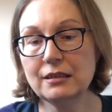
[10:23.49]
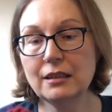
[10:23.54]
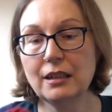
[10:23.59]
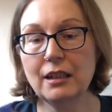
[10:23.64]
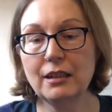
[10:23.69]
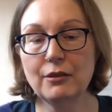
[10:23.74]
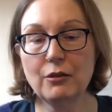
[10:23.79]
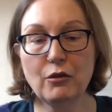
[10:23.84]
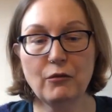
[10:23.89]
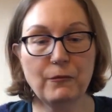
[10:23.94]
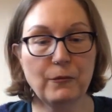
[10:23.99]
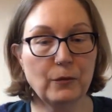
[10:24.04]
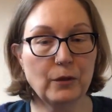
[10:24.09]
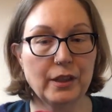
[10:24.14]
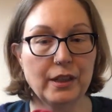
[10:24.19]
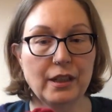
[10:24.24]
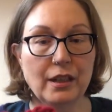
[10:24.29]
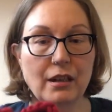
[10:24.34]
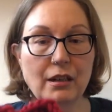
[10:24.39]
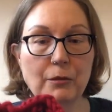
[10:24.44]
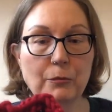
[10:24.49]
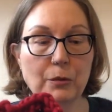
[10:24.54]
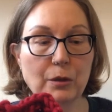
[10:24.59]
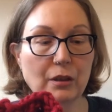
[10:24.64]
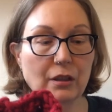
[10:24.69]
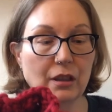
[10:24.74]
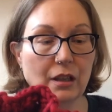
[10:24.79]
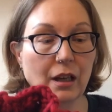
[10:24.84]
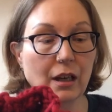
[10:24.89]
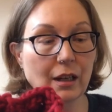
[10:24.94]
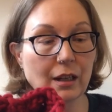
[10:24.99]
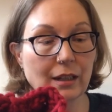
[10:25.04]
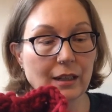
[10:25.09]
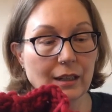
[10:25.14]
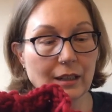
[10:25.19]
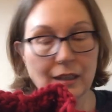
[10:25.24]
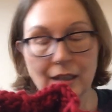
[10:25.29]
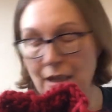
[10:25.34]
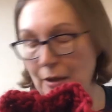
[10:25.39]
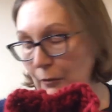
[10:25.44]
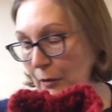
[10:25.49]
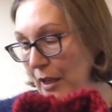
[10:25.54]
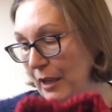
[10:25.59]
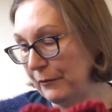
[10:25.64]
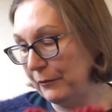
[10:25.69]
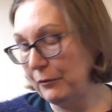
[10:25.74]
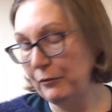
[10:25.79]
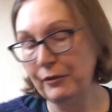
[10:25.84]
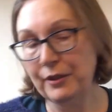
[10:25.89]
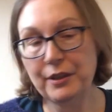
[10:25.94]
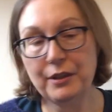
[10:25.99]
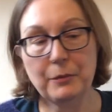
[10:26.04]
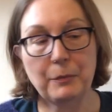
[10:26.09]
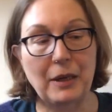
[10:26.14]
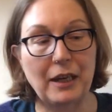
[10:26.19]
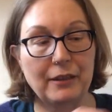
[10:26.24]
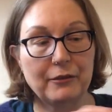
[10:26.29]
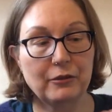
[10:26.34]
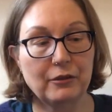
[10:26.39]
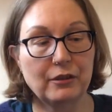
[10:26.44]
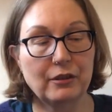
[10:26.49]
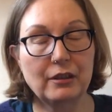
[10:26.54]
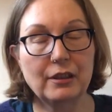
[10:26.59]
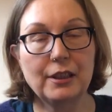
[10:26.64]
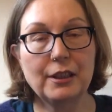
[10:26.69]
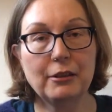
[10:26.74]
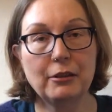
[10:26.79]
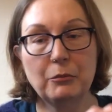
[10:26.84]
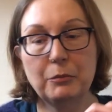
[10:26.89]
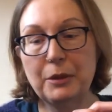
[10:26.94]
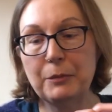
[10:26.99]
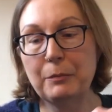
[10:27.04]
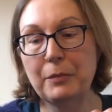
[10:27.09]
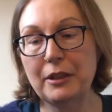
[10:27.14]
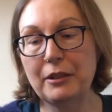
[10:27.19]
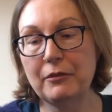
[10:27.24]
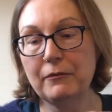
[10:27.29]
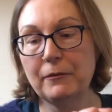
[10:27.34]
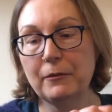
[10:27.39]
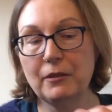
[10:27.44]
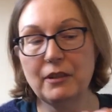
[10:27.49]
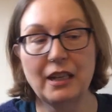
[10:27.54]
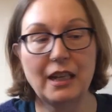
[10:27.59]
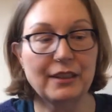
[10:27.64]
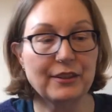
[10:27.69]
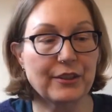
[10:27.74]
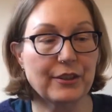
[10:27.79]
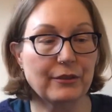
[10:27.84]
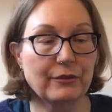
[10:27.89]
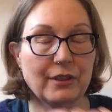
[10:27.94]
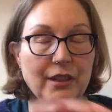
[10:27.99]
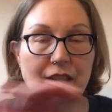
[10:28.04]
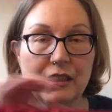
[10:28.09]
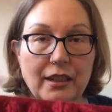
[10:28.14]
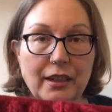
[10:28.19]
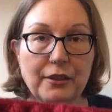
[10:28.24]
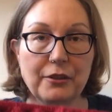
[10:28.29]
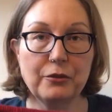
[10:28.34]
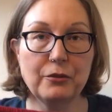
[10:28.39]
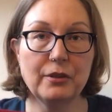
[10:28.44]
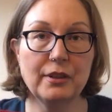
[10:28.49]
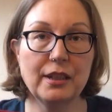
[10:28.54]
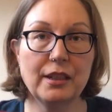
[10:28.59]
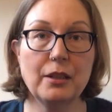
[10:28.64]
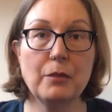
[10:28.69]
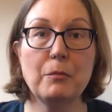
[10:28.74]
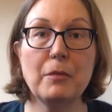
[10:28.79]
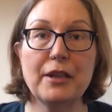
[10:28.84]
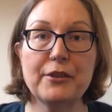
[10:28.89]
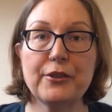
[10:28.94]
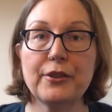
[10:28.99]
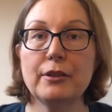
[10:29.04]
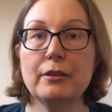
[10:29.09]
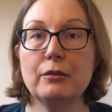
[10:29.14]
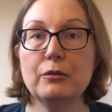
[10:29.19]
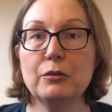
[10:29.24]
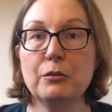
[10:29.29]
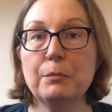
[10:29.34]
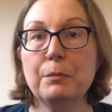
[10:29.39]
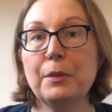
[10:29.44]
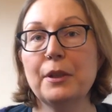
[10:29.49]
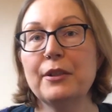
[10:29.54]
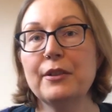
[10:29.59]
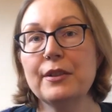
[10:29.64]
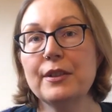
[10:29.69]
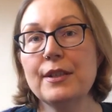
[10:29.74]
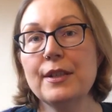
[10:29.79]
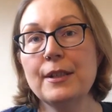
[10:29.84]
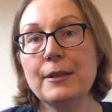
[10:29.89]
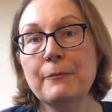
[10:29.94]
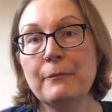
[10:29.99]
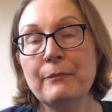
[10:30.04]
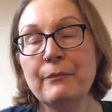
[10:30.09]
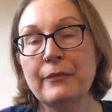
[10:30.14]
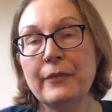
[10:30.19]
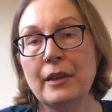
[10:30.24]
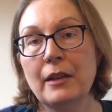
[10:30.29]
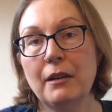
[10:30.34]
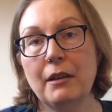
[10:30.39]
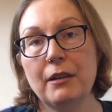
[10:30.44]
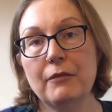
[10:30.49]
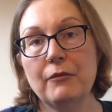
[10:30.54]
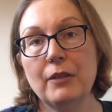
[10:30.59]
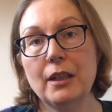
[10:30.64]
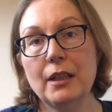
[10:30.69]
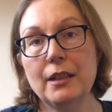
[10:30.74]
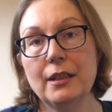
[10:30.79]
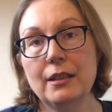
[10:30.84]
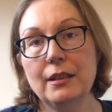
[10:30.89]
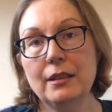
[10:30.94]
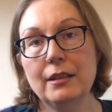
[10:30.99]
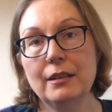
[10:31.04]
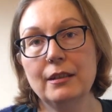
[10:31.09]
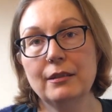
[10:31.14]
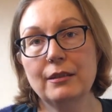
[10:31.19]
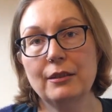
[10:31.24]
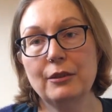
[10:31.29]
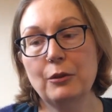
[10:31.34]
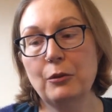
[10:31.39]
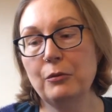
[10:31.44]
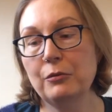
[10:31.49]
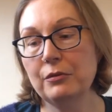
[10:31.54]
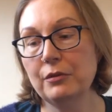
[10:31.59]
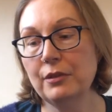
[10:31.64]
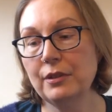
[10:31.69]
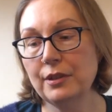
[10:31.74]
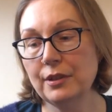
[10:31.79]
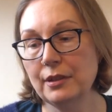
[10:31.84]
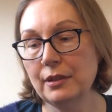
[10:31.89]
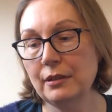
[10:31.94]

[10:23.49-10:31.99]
and hopefully I will have to read the pattern a little bit better for that, so that I can do it in the magic loop, because I really don't